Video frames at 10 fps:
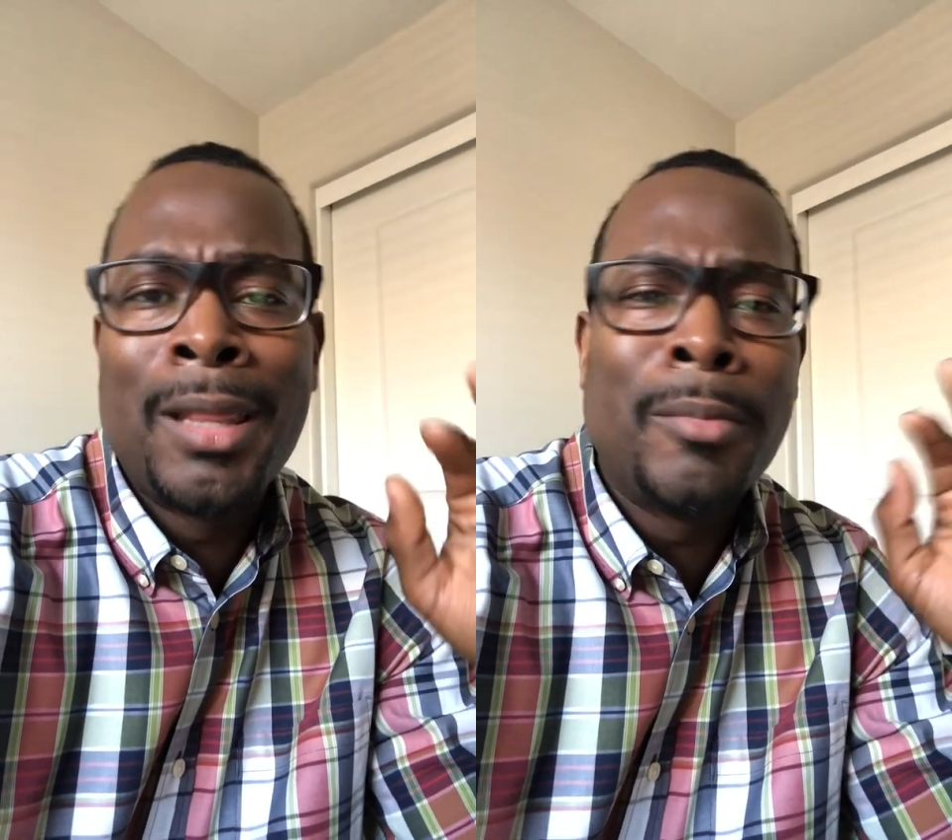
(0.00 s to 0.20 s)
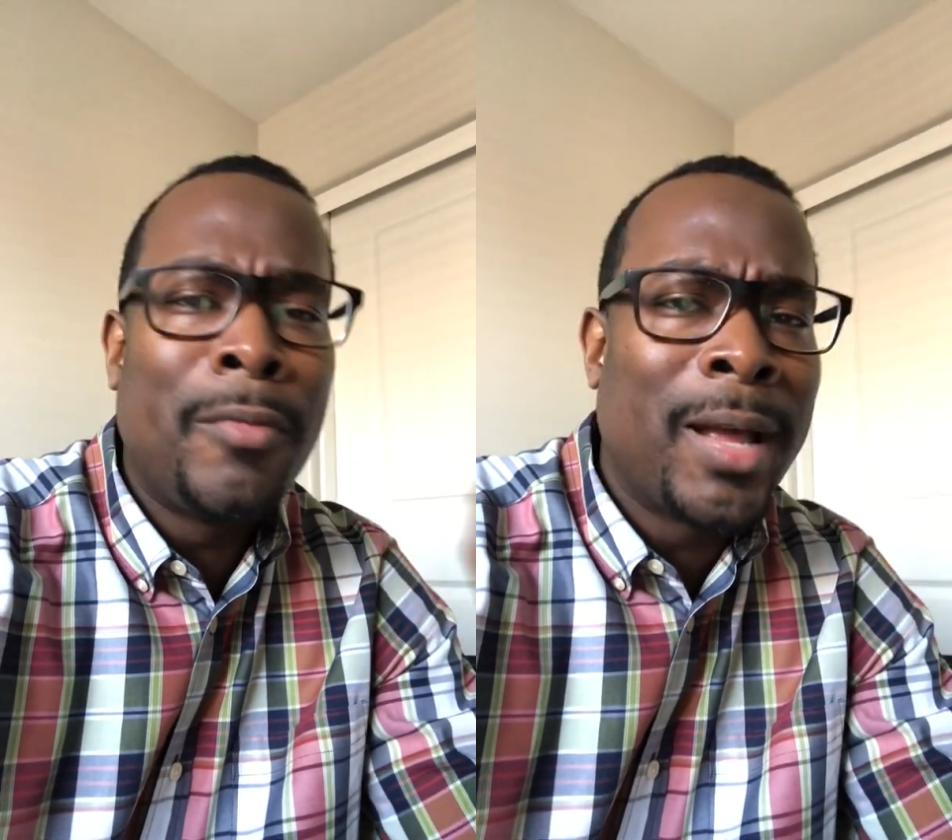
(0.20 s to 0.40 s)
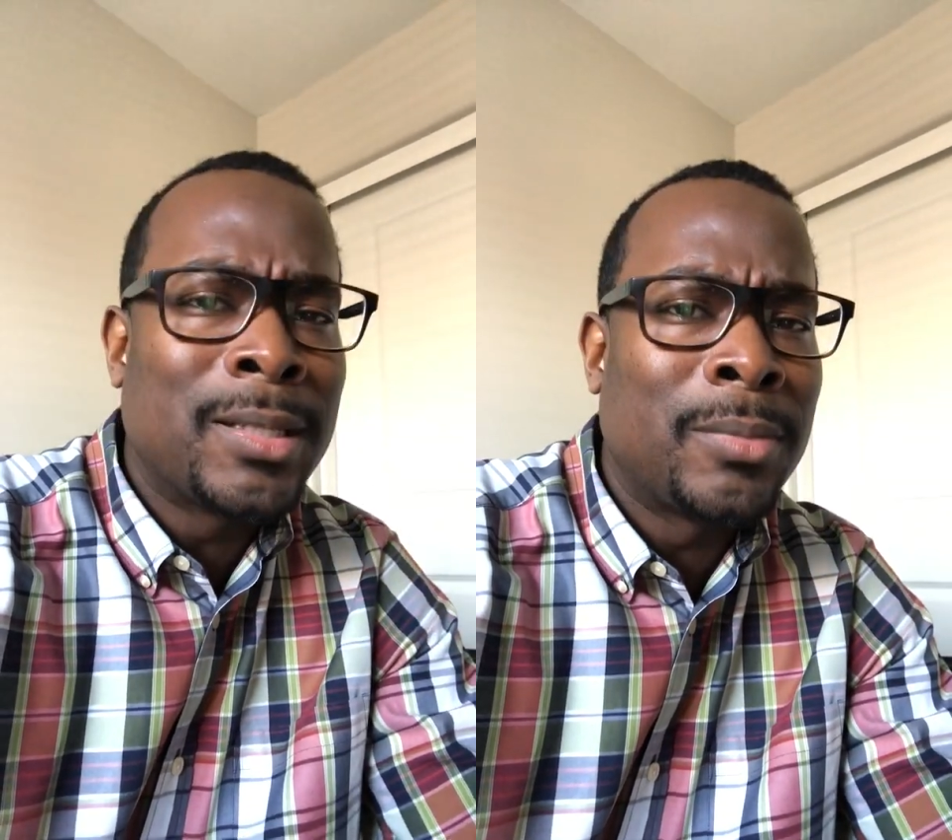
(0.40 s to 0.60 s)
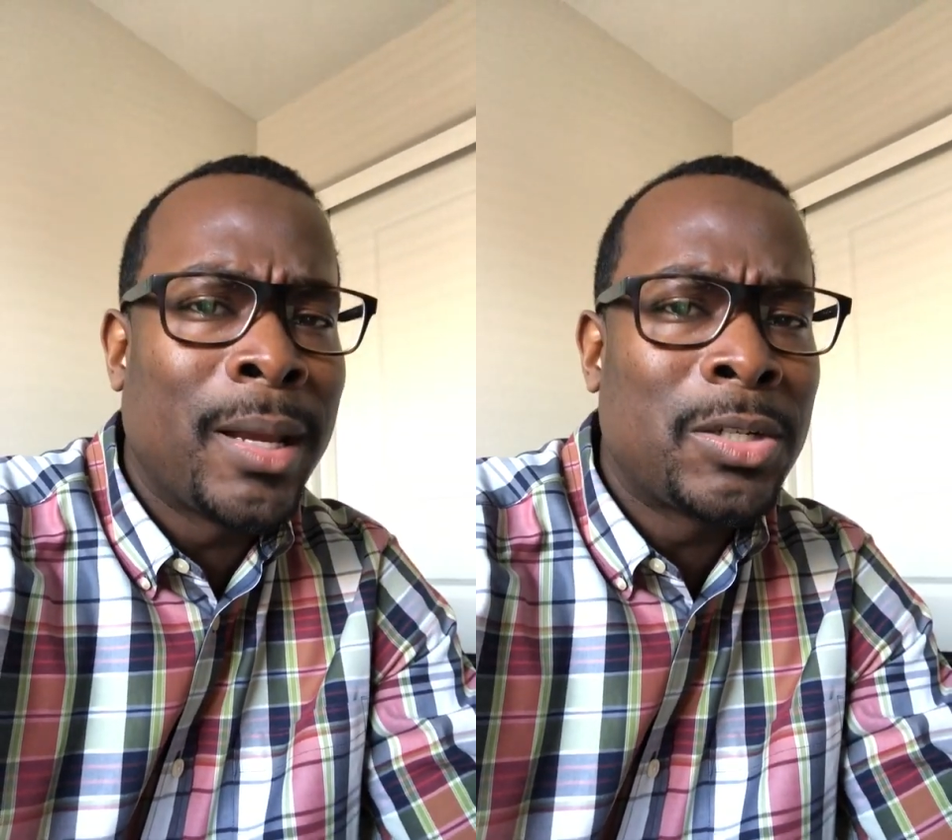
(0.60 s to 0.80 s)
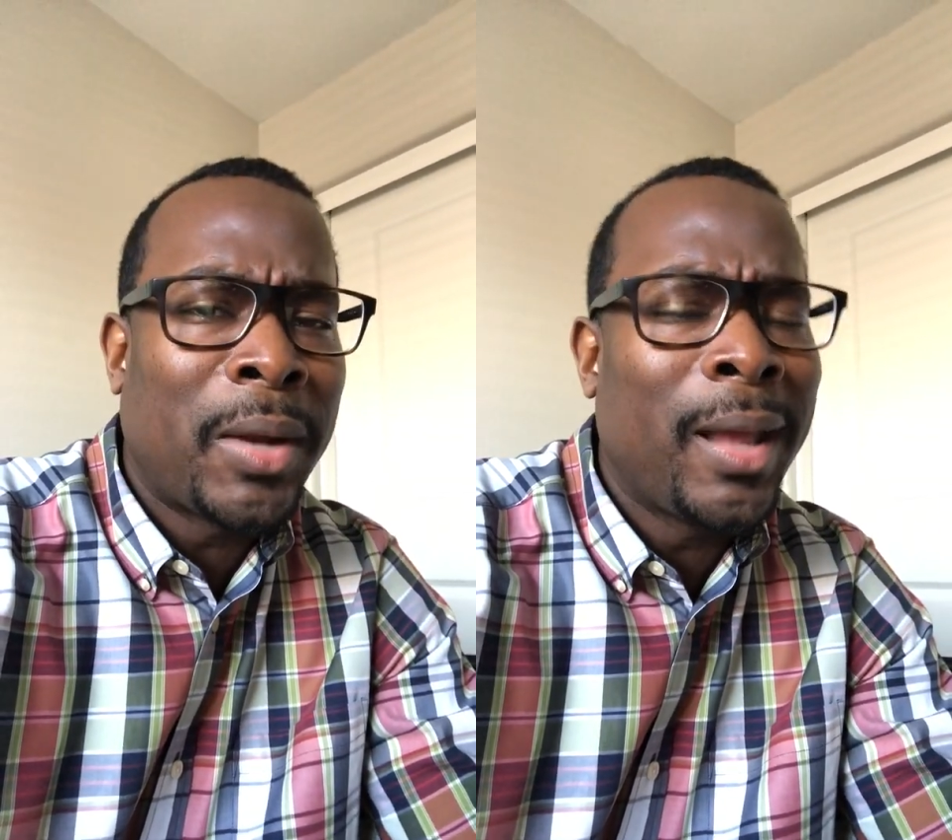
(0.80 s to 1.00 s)
The movie got some
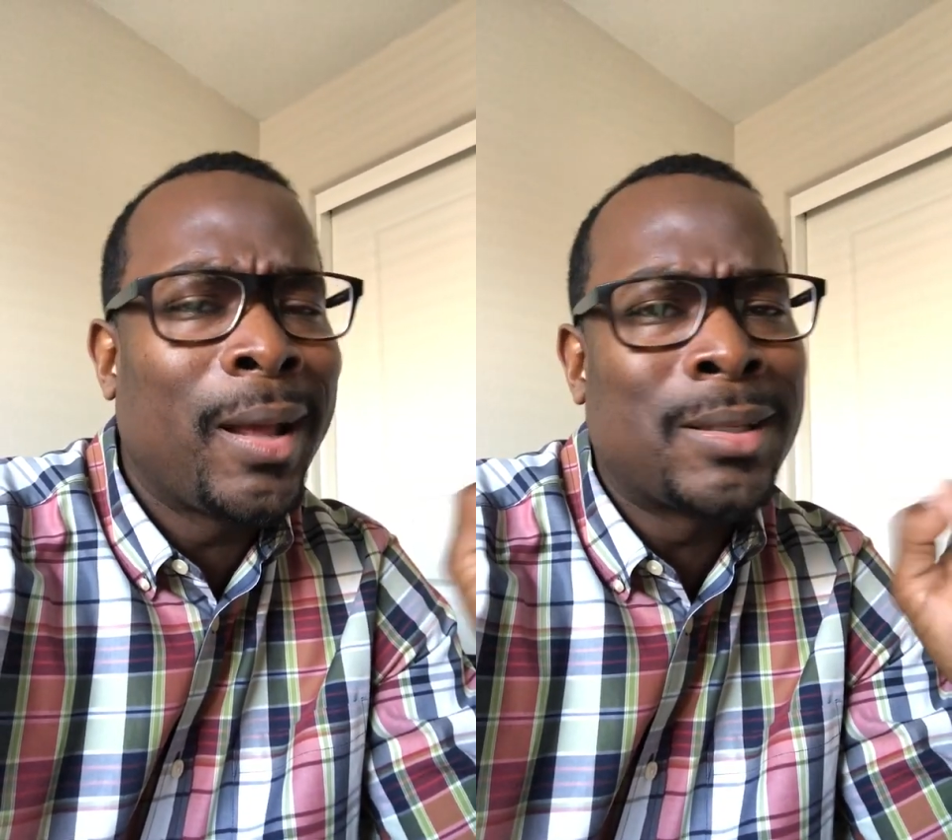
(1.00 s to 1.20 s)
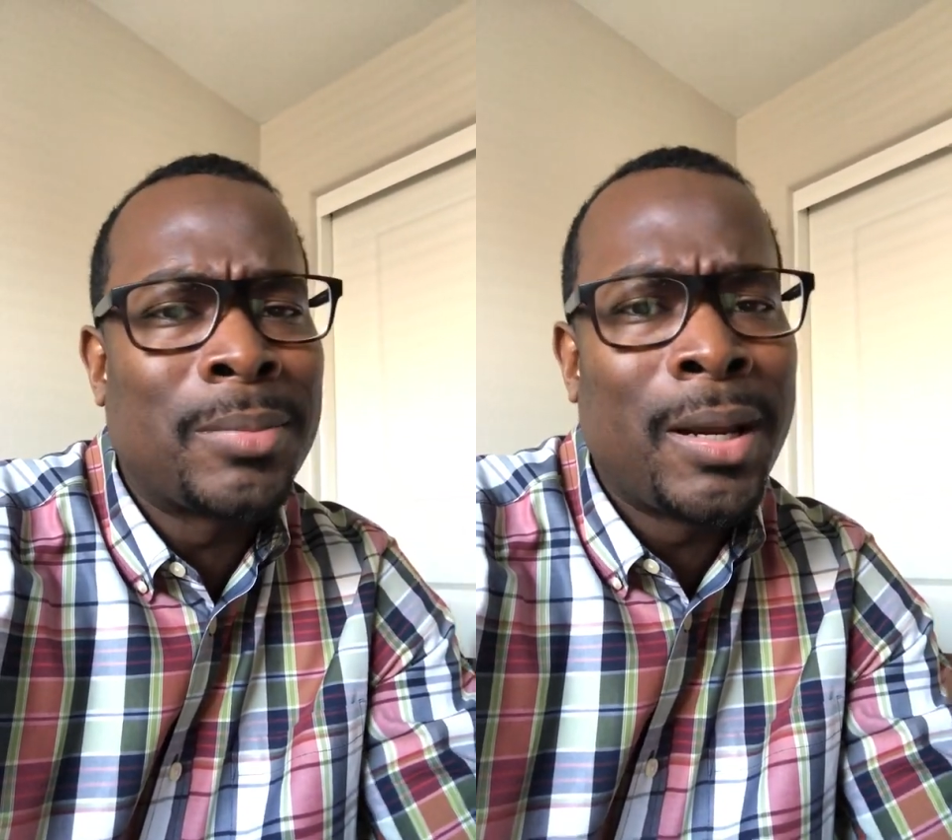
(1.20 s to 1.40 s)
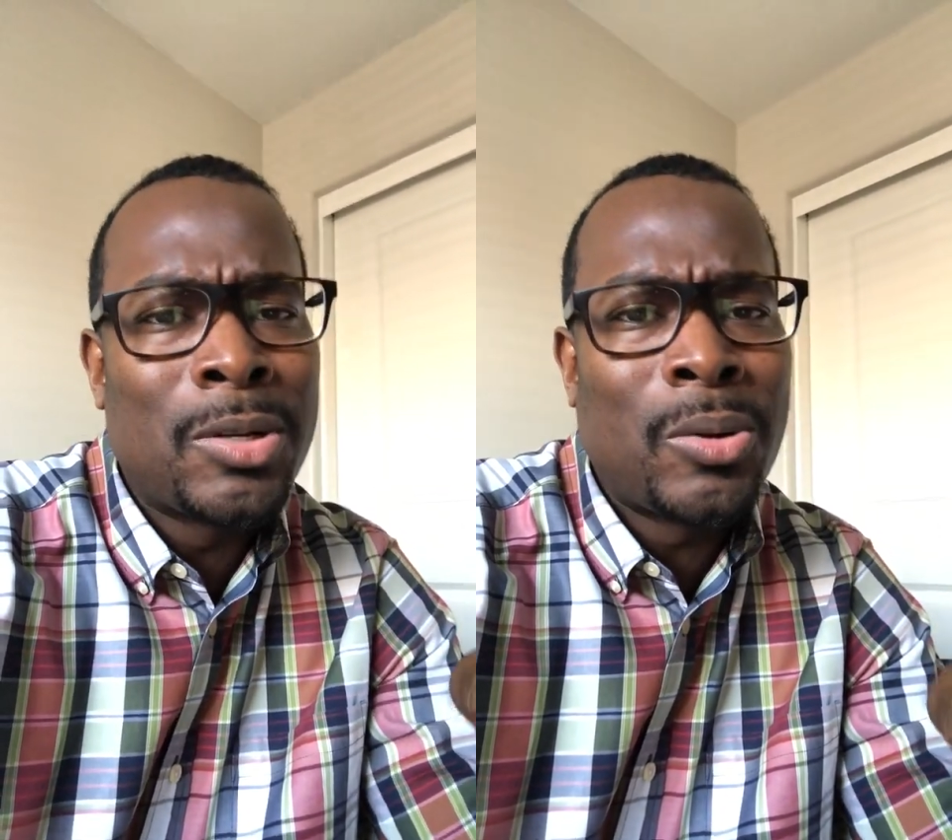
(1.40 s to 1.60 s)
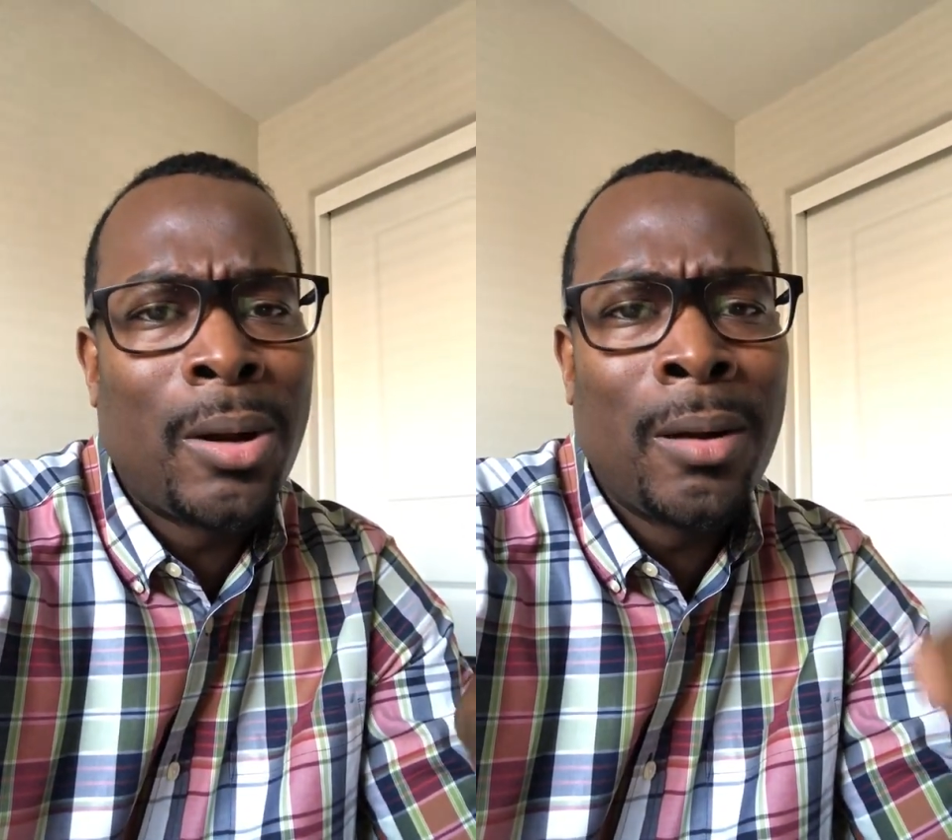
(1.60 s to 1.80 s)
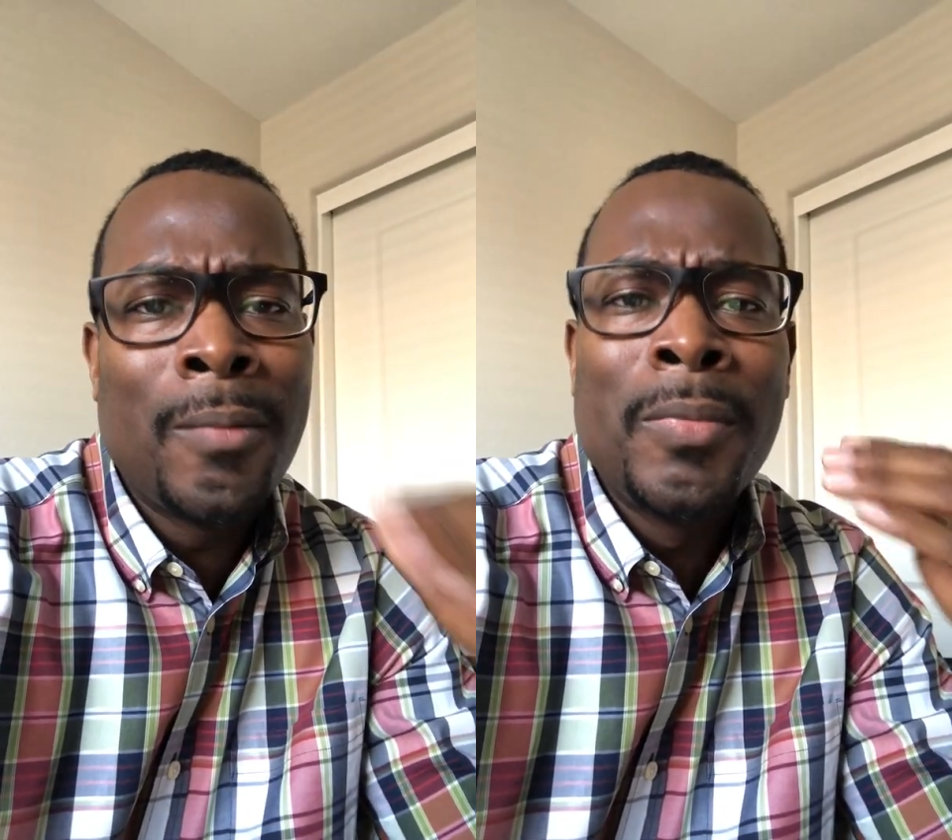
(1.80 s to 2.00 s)
things right, got some things
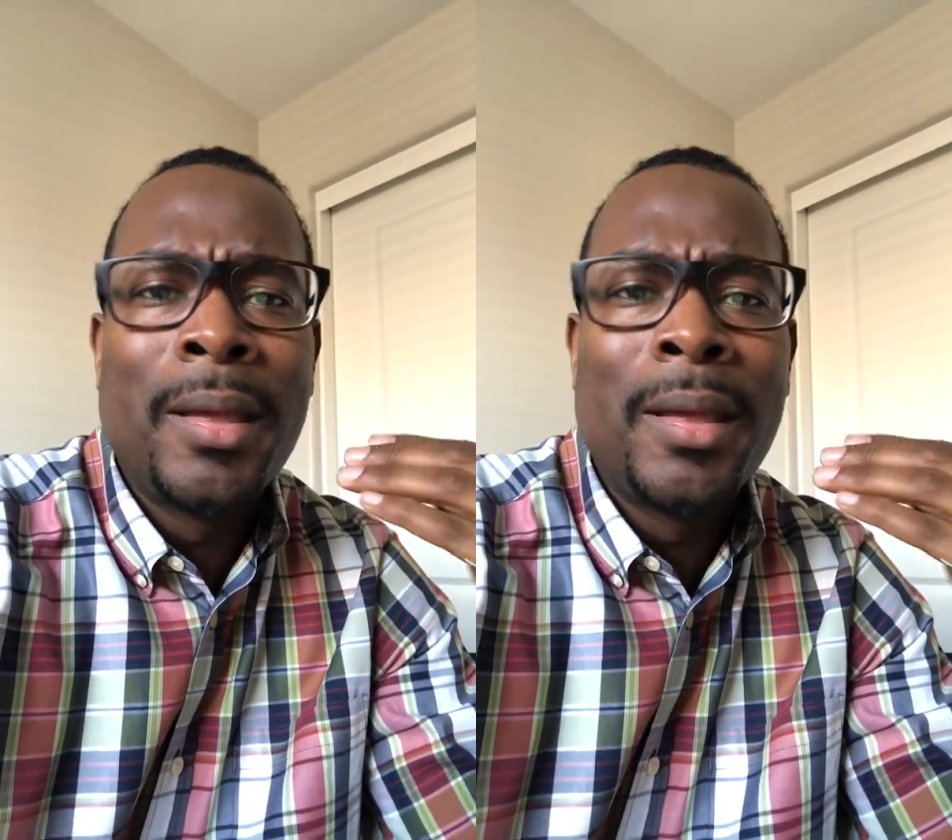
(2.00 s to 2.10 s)
wrong.